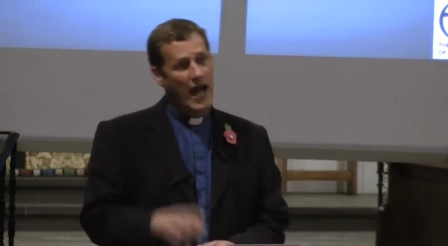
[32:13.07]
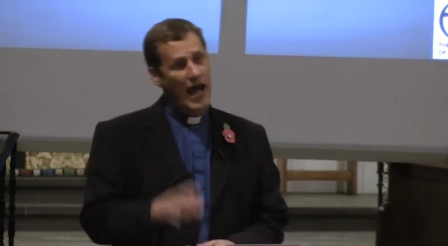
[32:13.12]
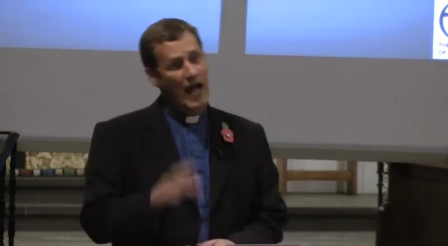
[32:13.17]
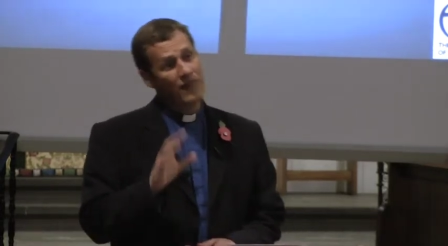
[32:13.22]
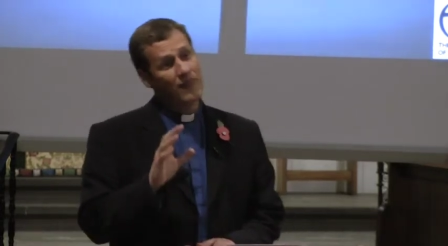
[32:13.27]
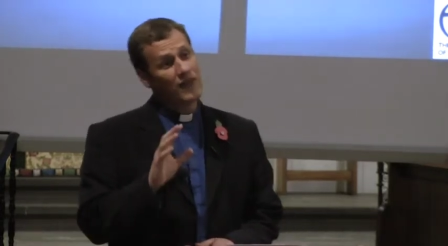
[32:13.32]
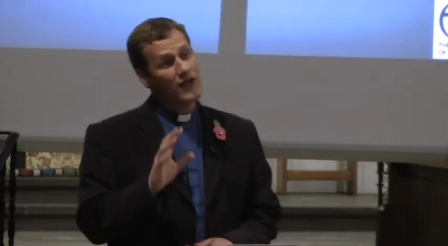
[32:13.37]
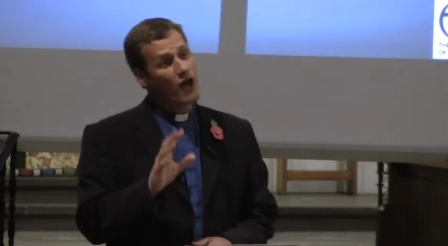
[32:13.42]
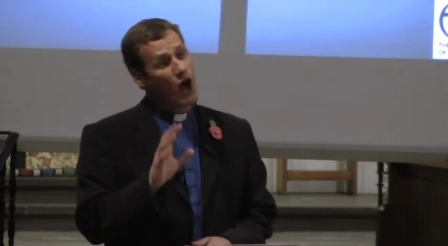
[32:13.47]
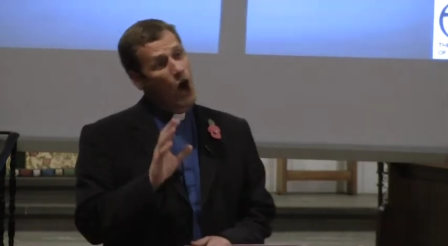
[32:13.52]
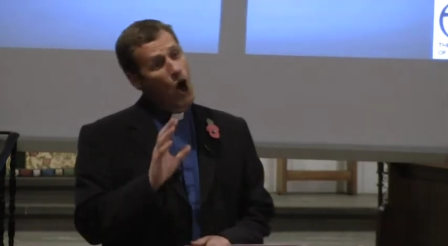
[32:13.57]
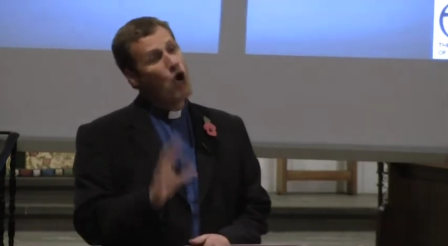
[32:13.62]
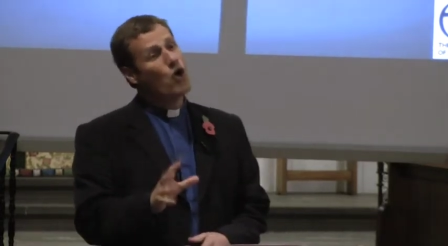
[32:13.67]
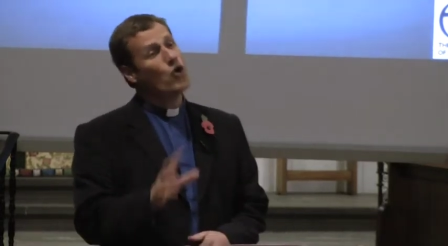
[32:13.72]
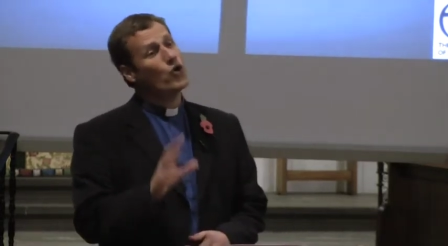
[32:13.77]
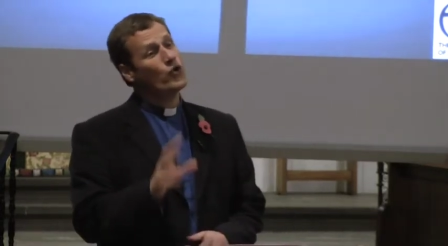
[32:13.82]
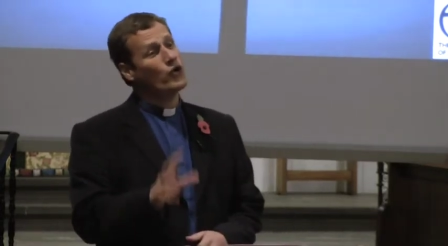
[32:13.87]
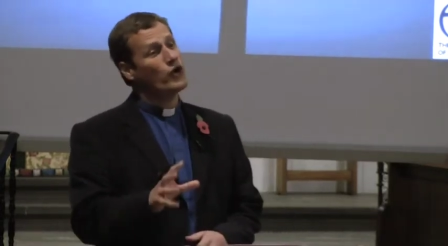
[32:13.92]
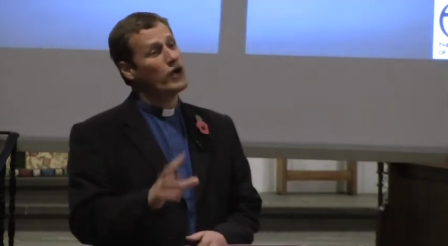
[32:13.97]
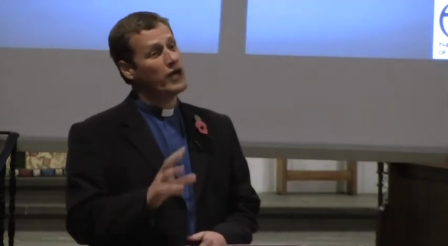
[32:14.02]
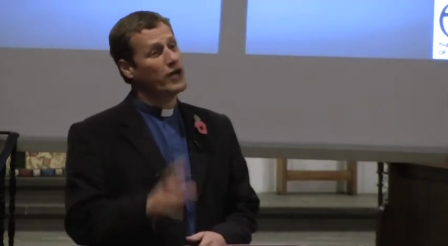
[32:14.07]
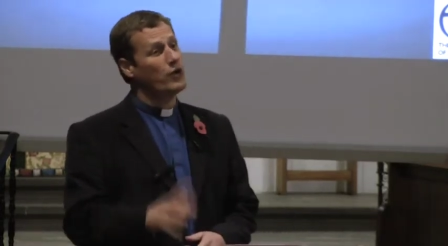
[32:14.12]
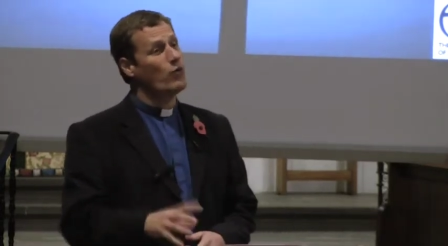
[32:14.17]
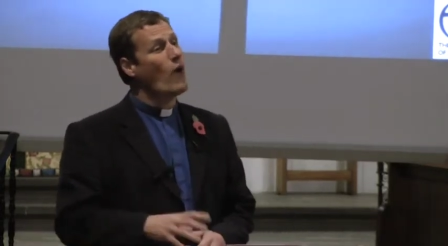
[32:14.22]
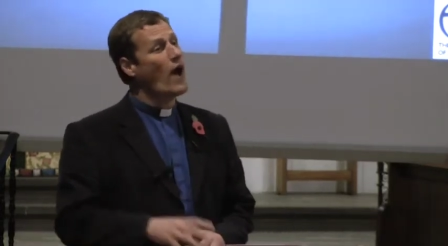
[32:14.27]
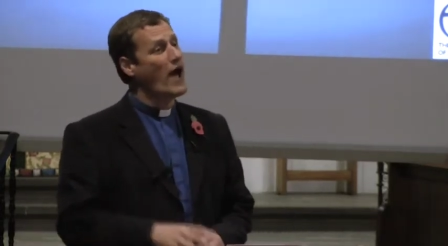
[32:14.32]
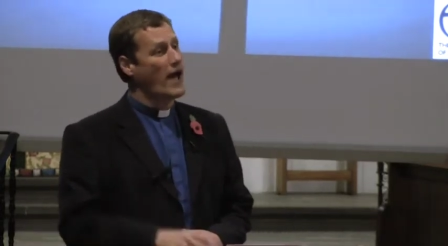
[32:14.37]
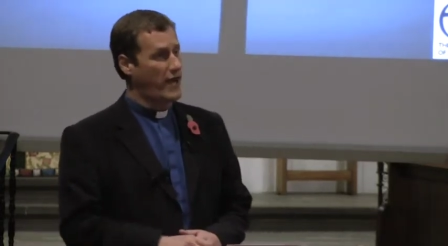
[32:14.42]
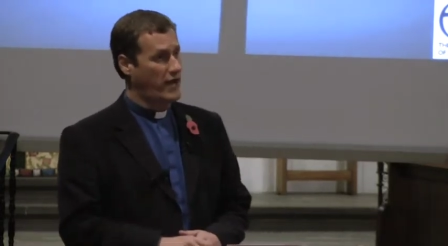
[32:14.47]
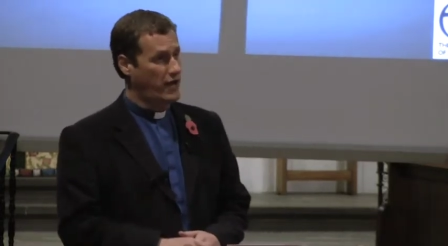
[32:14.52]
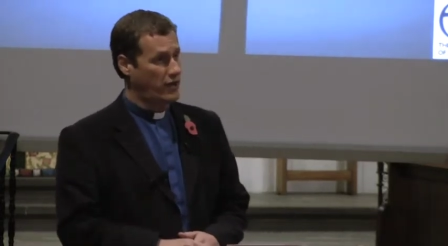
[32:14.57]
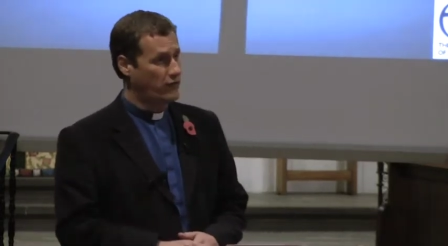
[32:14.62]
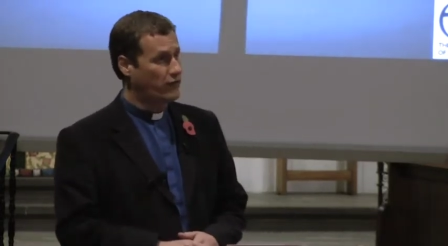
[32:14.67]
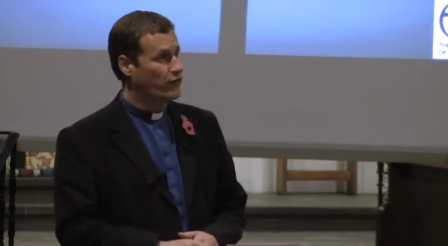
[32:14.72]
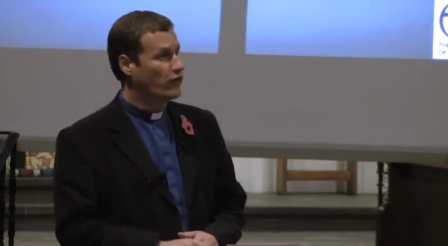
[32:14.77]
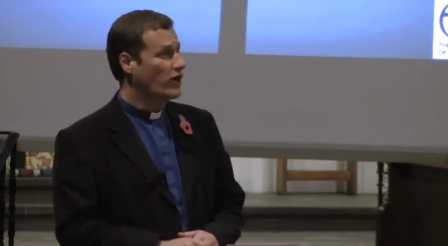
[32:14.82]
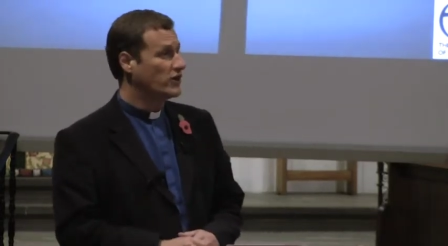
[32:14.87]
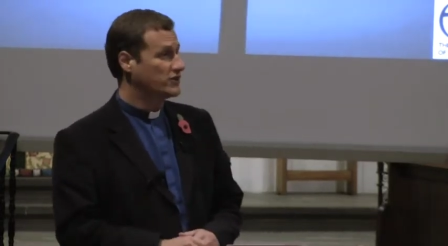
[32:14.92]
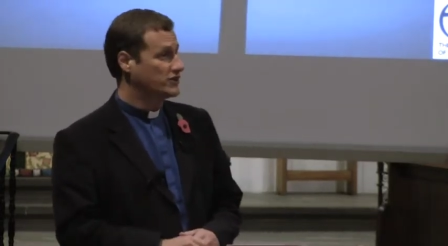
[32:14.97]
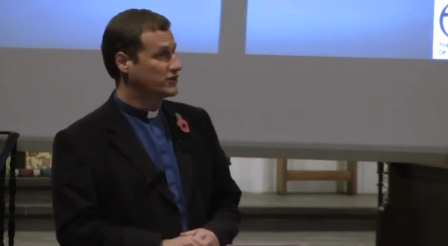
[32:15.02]
And the only way
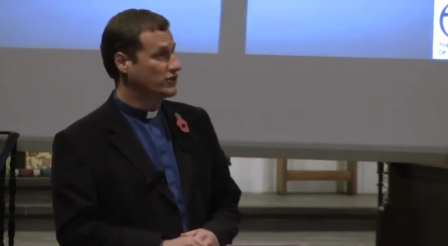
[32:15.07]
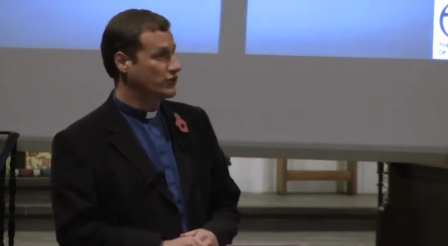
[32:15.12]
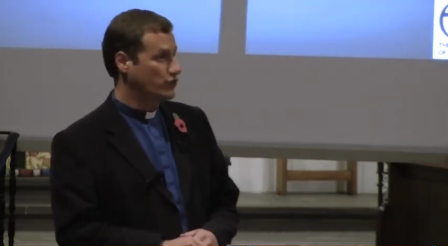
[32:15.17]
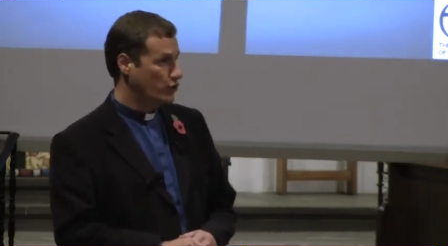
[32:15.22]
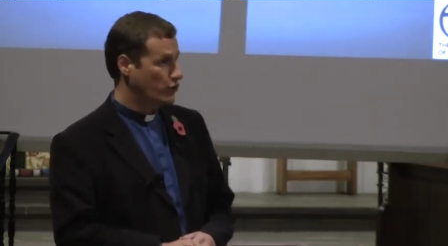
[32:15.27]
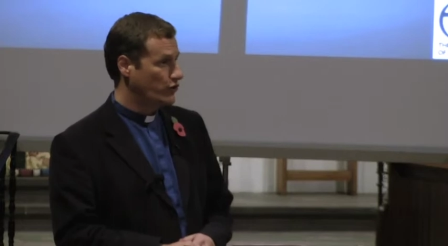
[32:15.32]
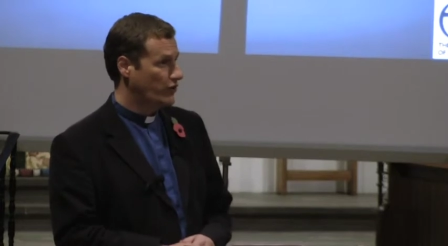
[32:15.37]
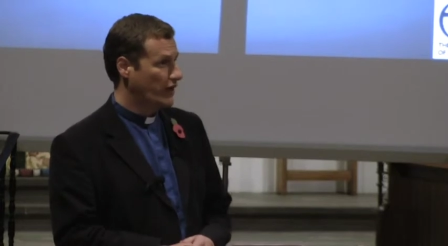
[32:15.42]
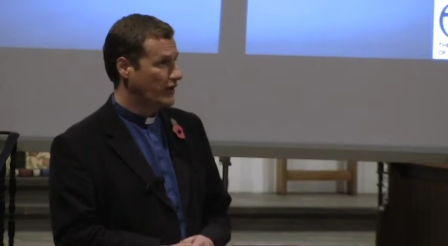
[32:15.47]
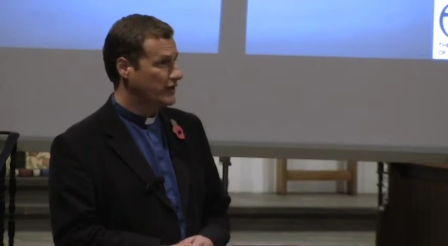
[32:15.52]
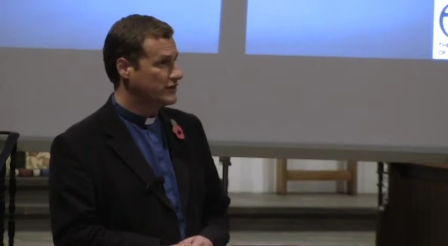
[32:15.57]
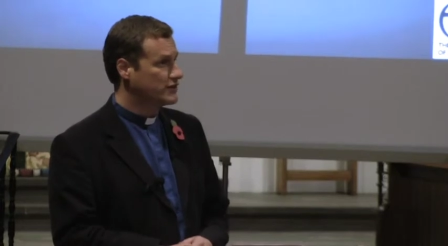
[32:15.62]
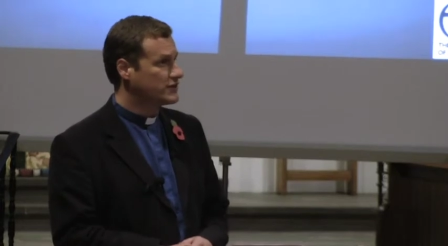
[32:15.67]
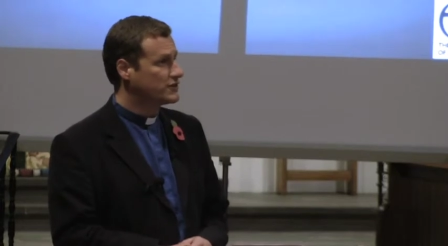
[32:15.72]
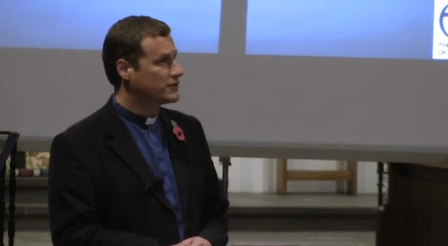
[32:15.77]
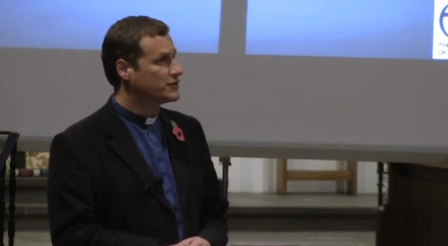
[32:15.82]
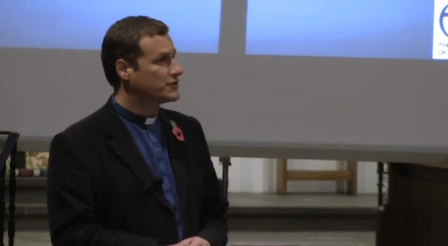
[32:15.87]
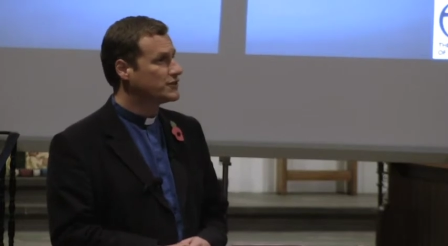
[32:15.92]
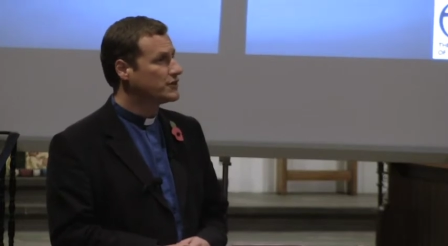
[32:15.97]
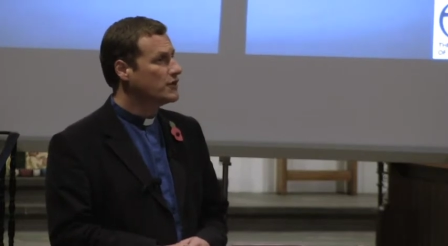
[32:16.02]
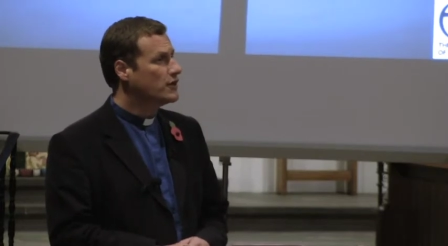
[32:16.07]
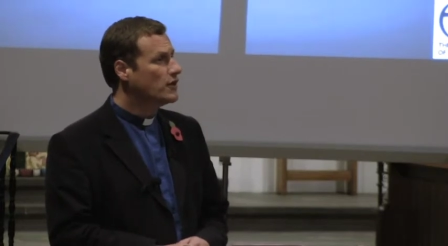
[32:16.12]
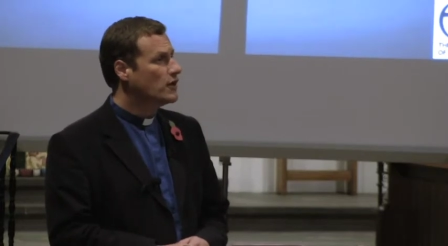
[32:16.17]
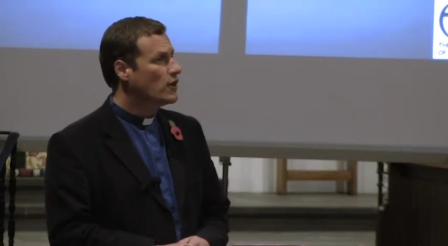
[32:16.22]
for us to do this,